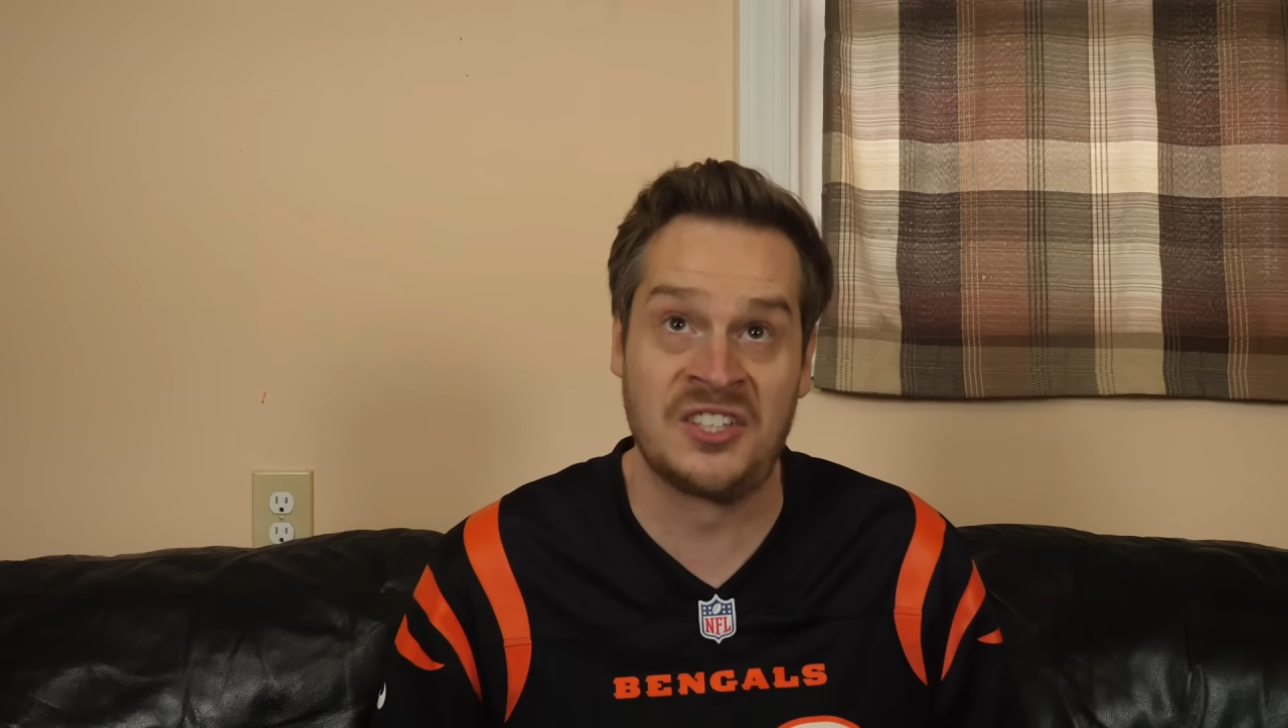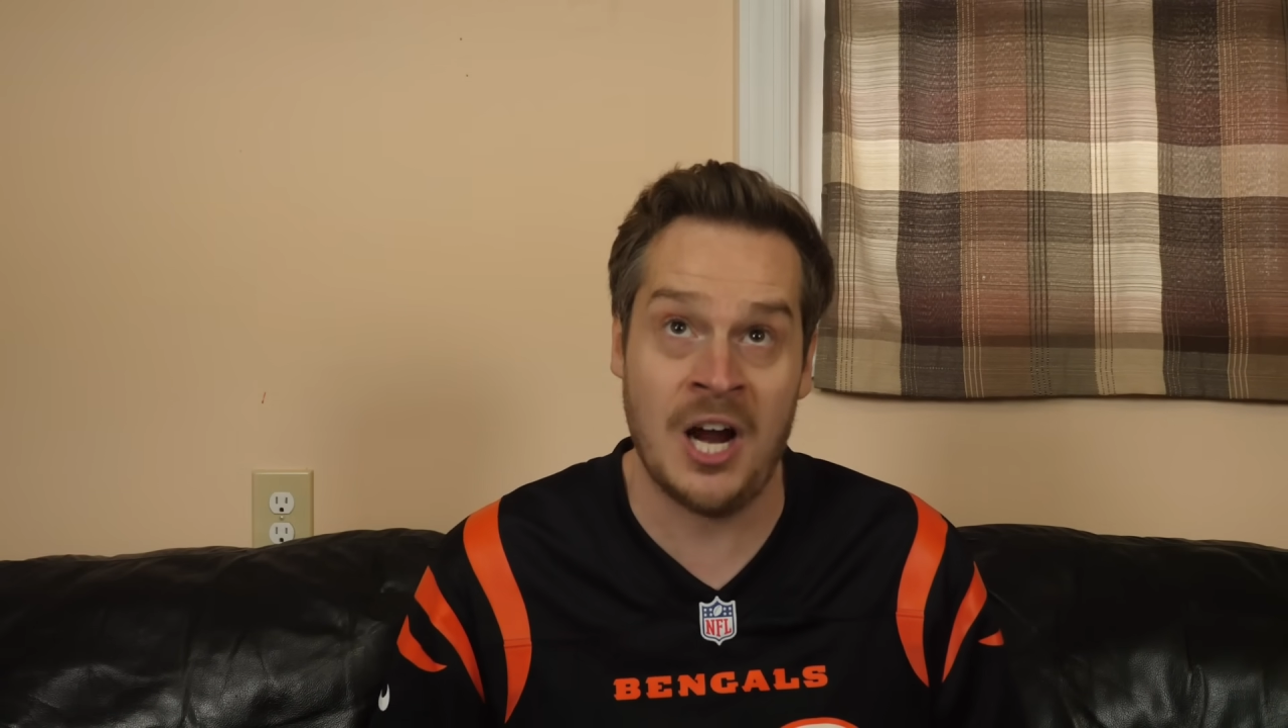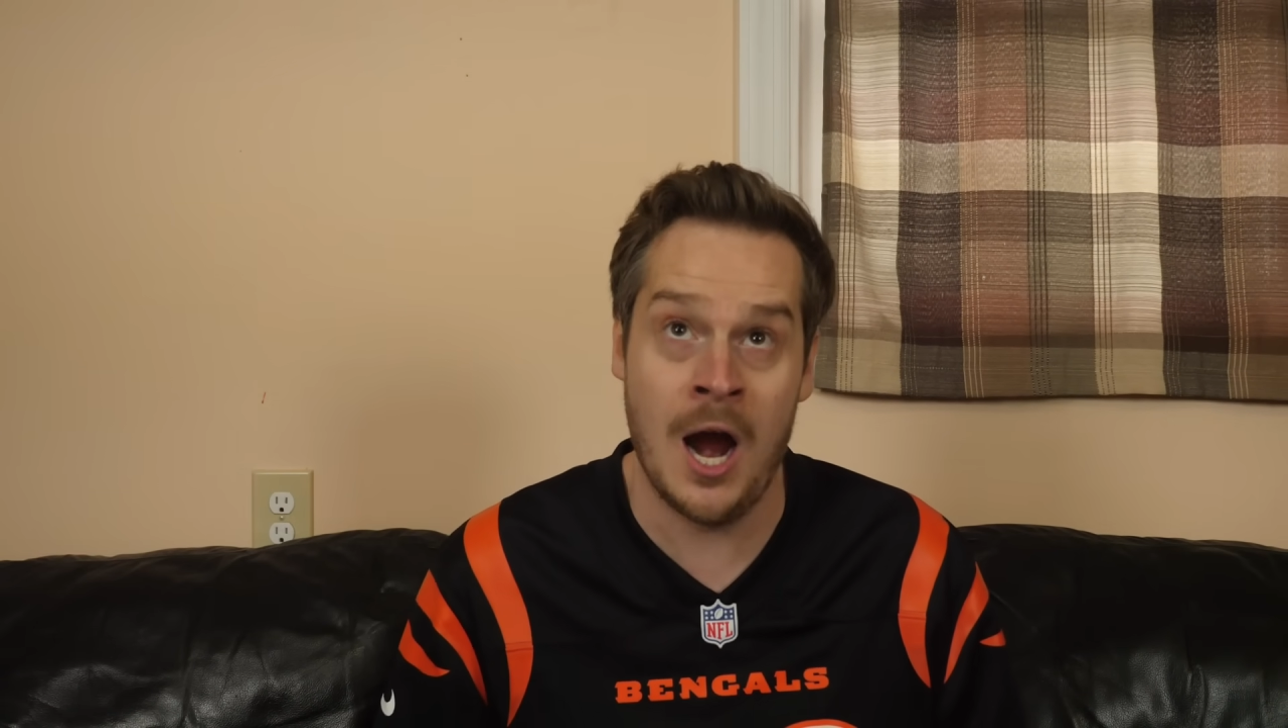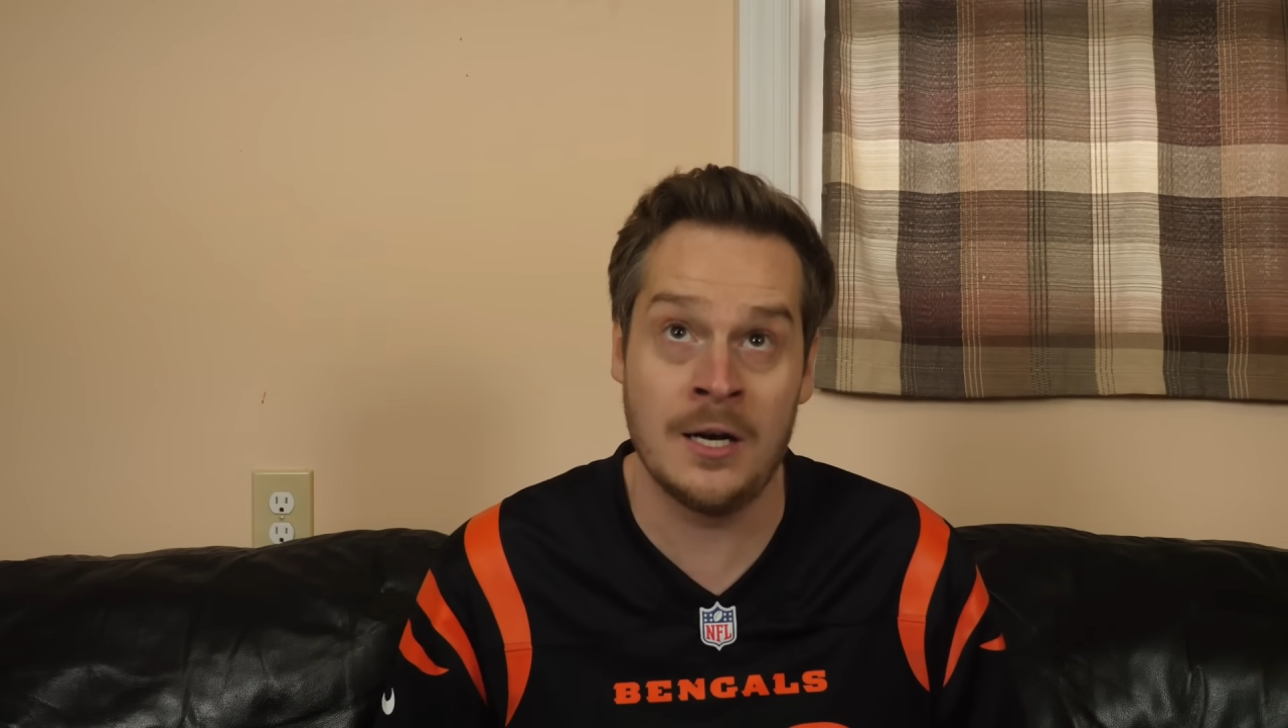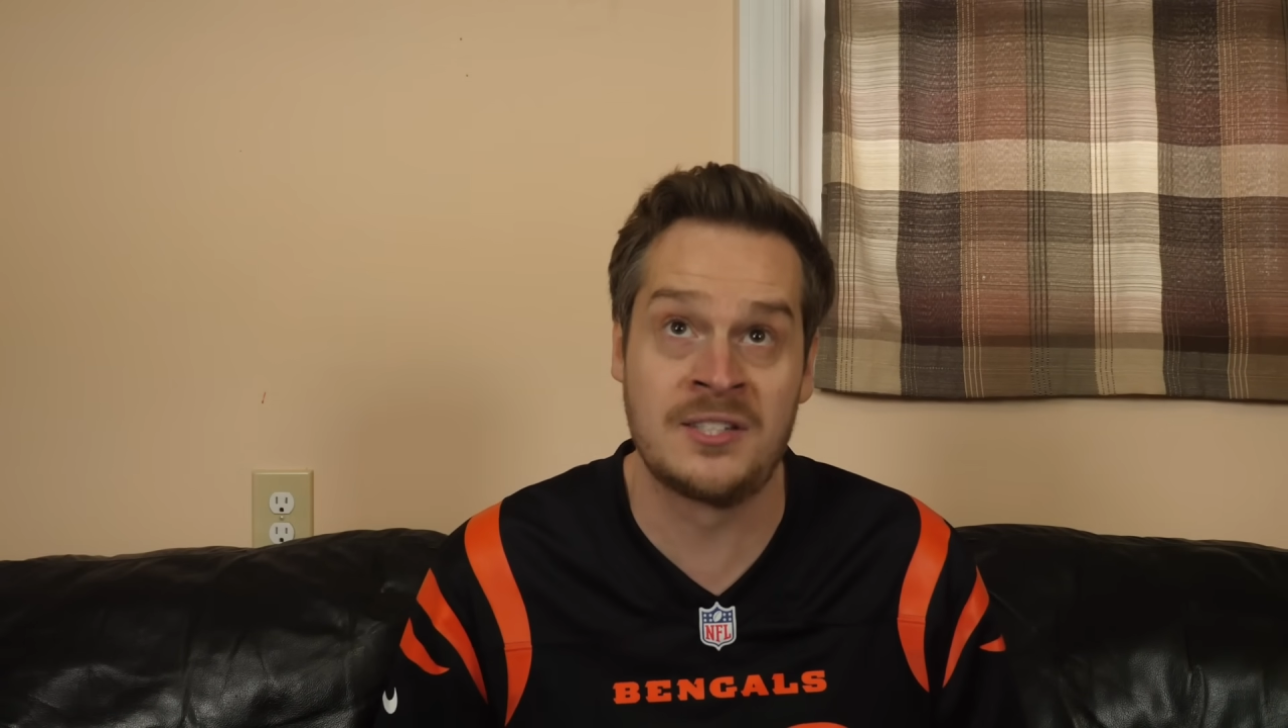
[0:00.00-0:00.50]

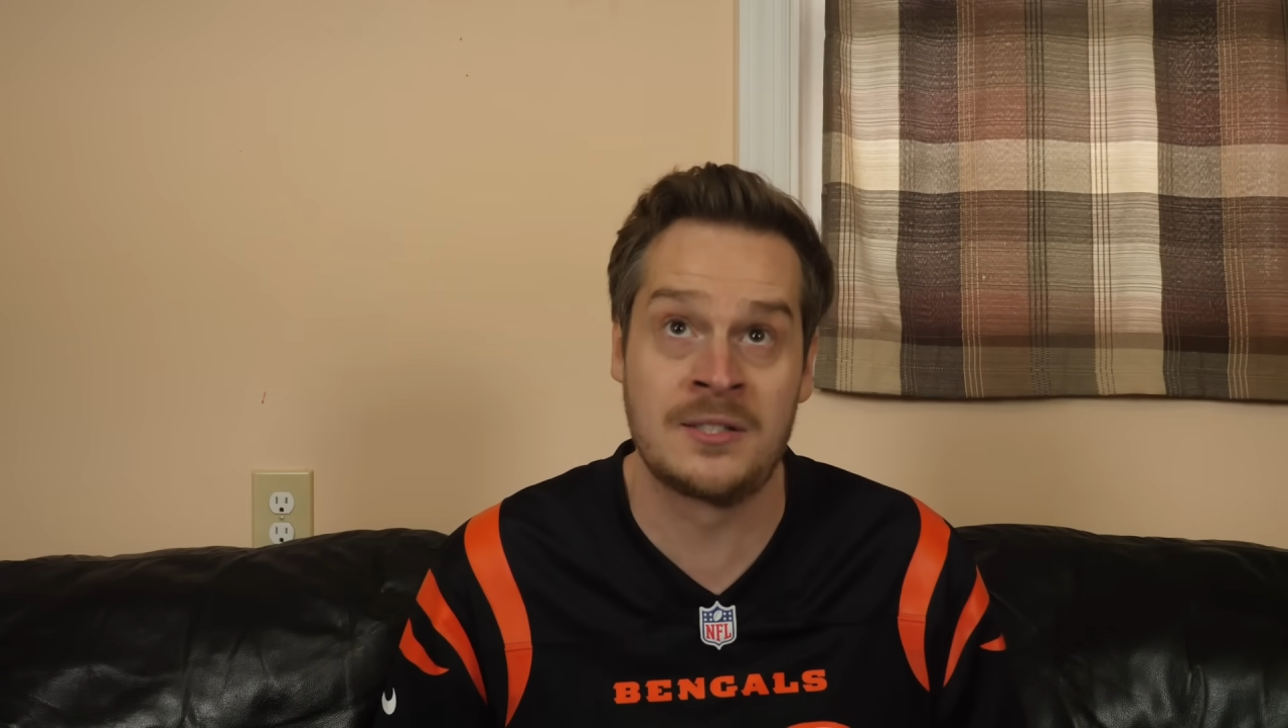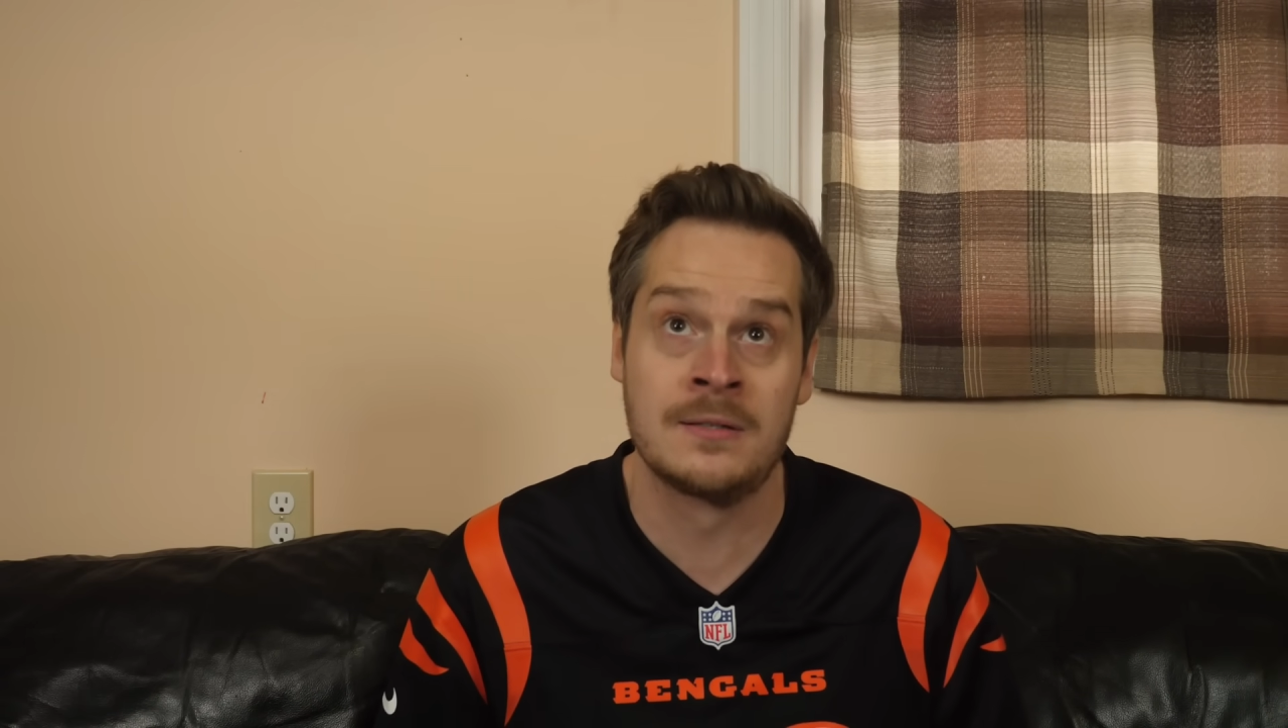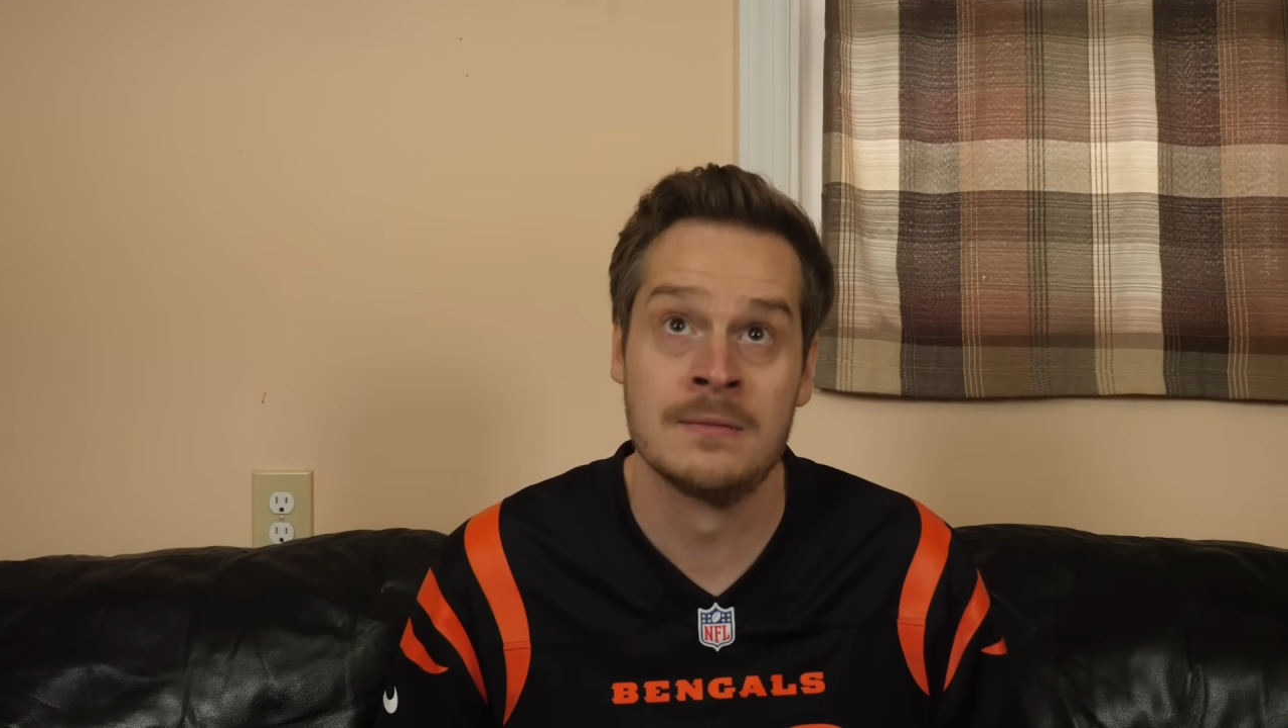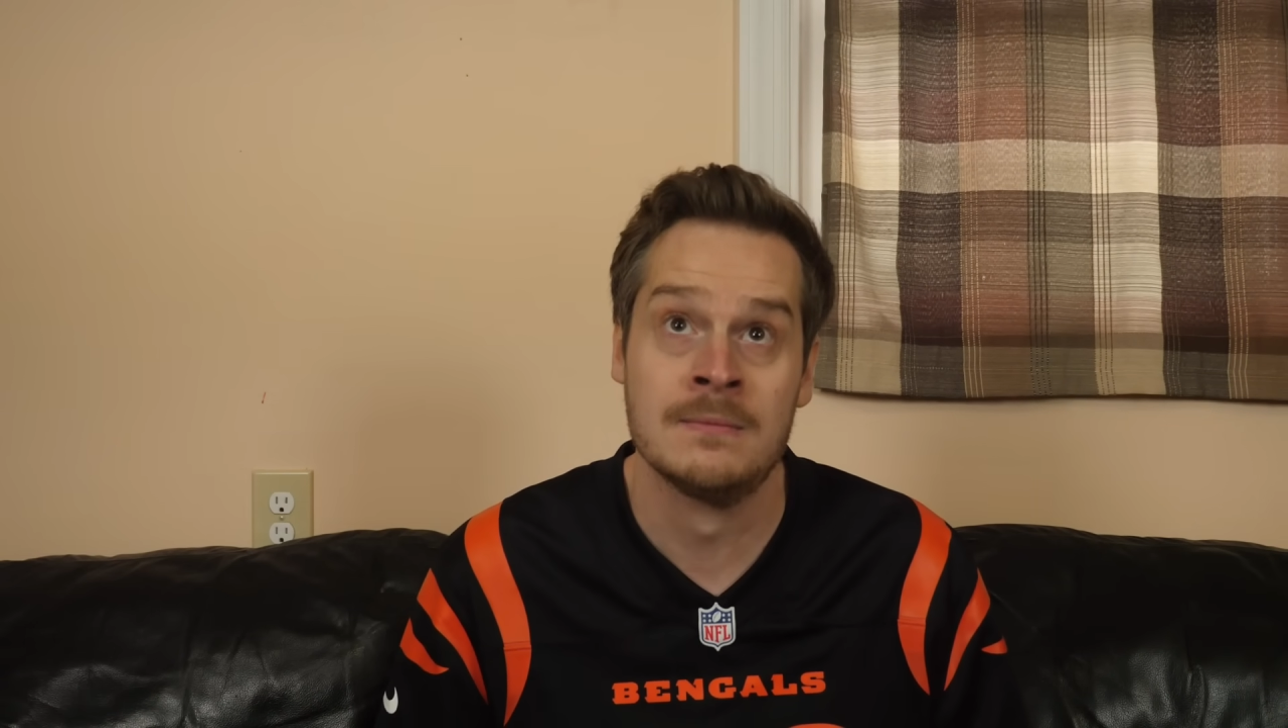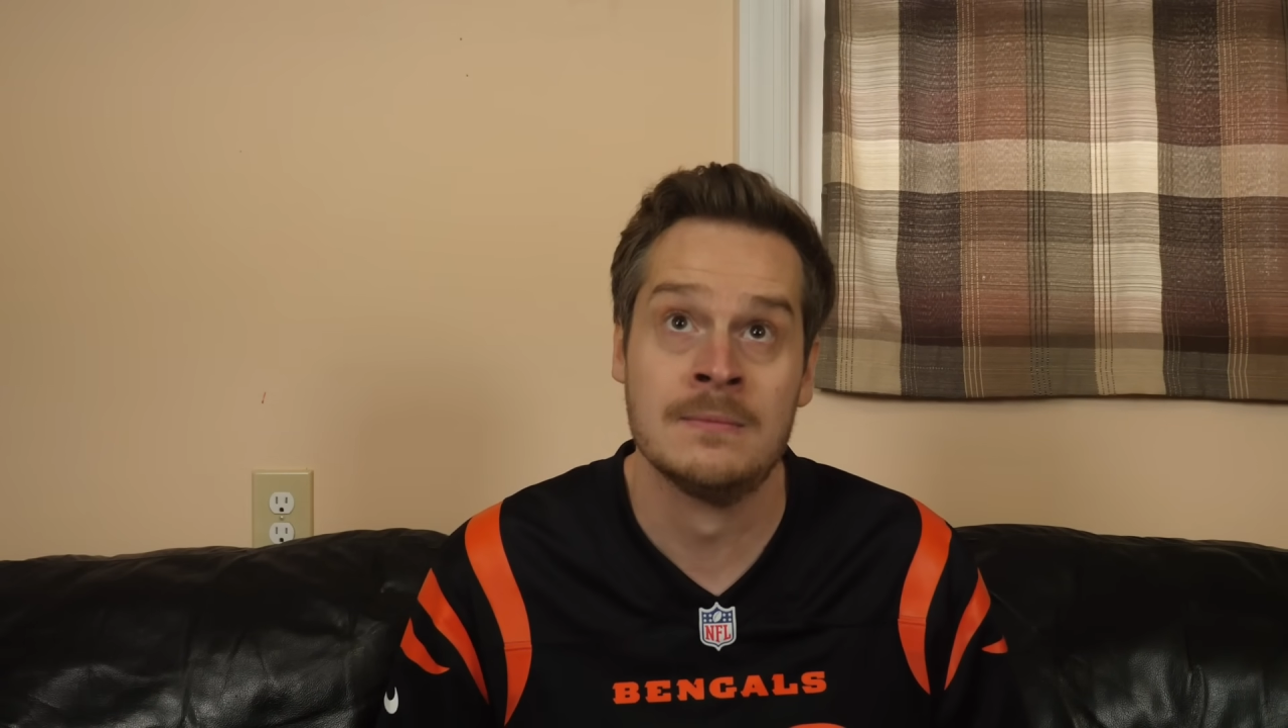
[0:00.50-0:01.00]
cursed!